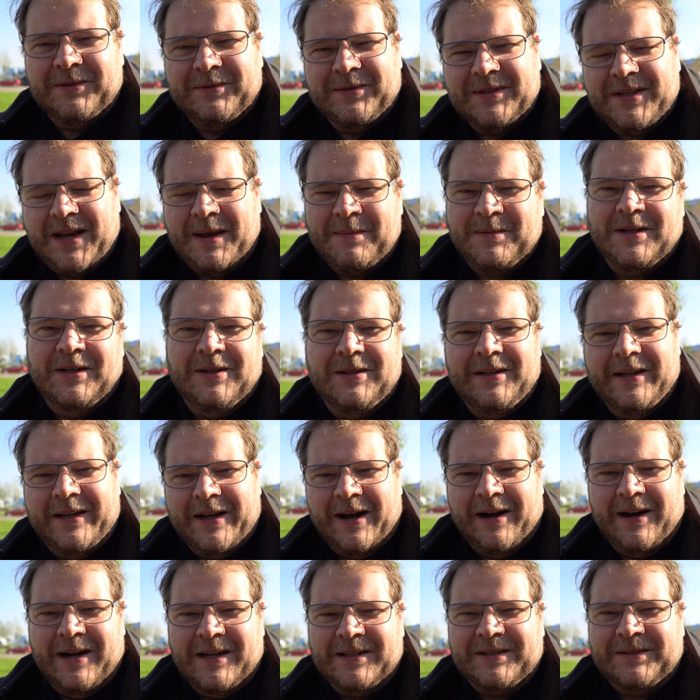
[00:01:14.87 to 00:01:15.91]
It was
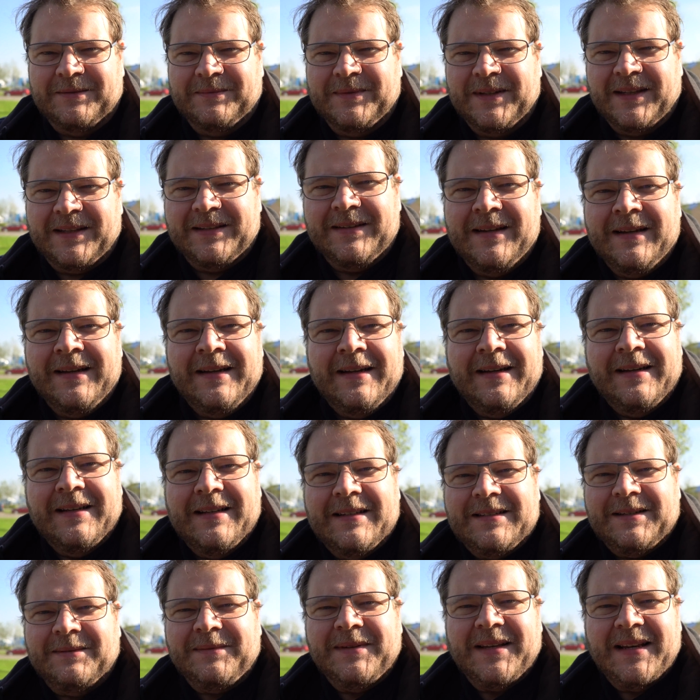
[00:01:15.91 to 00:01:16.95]
absolutely awesome that
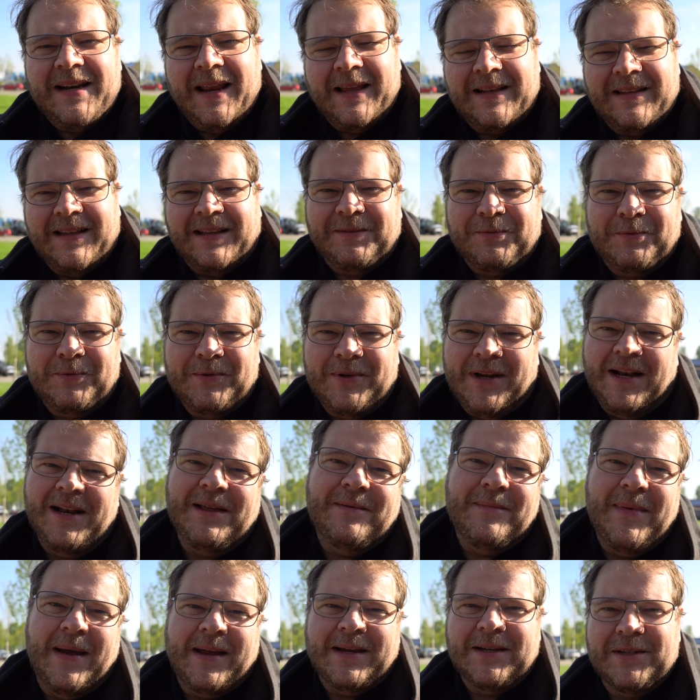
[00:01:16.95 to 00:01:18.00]
something like that
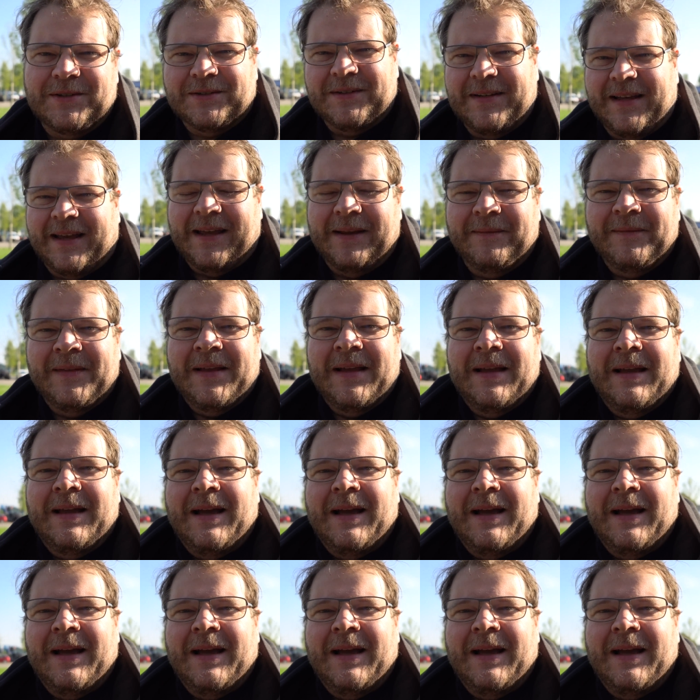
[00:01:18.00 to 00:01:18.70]
really makes your day.